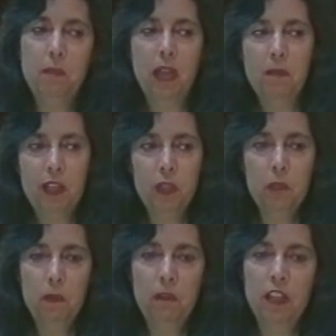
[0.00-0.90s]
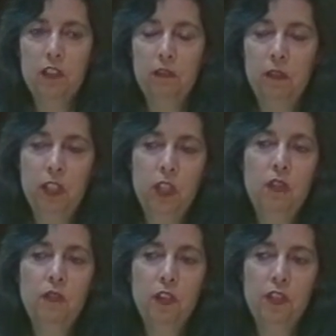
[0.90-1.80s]
by my supervisor from the
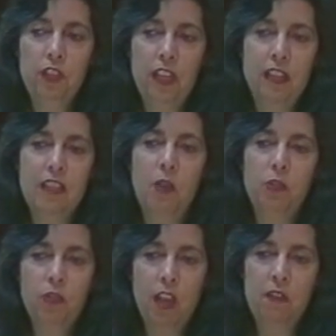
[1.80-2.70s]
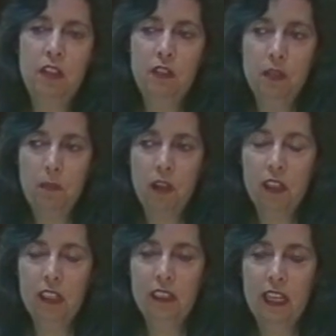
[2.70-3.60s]
university as I was driving into the
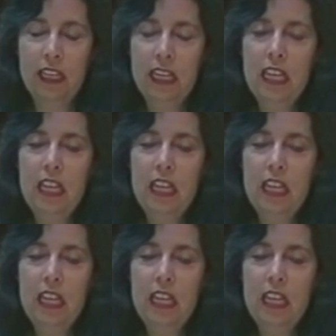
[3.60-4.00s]
parking lot,